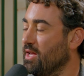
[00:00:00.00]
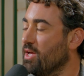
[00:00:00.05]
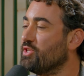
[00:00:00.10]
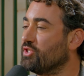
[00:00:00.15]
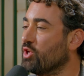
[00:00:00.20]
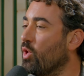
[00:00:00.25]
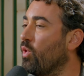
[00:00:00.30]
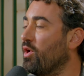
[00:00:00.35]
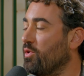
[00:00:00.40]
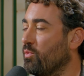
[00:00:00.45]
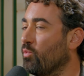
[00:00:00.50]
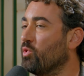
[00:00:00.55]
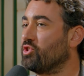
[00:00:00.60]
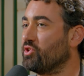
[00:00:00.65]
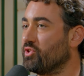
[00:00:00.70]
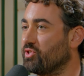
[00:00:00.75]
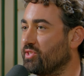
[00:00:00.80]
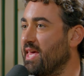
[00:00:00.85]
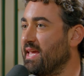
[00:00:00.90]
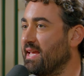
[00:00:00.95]
So what
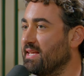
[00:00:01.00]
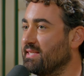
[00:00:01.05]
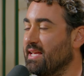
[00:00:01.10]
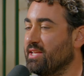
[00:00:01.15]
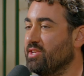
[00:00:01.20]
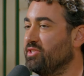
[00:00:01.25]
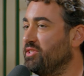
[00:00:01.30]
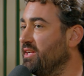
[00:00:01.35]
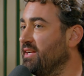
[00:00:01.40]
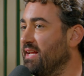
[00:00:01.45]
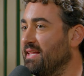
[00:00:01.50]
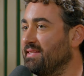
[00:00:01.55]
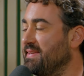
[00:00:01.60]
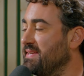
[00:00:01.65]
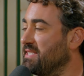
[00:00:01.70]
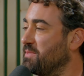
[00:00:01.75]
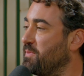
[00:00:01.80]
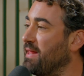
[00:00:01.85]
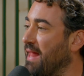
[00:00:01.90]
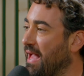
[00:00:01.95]
you're saying is that you didn't
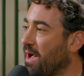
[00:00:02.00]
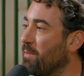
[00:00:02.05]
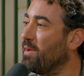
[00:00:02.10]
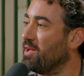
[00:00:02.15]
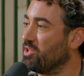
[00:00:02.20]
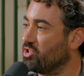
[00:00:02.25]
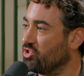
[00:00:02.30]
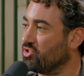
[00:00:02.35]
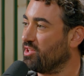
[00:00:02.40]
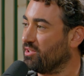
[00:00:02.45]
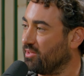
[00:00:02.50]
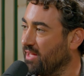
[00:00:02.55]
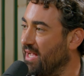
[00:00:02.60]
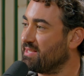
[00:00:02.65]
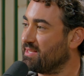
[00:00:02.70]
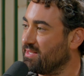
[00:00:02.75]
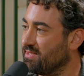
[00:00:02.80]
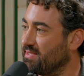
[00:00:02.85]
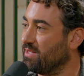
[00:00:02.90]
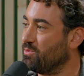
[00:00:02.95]
anticipate how much the
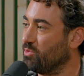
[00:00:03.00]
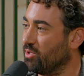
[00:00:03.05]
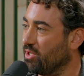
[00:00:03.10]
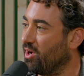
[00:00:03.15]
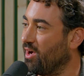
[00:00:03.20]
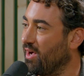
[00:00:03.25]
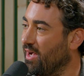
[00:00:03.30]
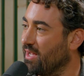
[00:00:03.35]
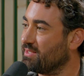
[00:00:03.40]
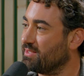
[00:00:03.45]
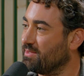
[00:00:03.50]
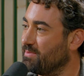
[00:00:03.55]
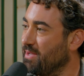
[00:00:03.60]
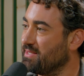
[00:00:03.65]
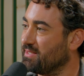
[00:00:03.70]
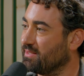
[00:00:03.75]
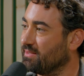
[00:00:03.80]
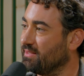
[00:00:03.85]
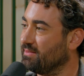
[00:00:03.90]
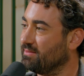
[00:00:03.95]
licensing would cost,
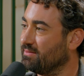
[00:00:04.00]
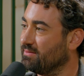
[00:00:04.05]
basically.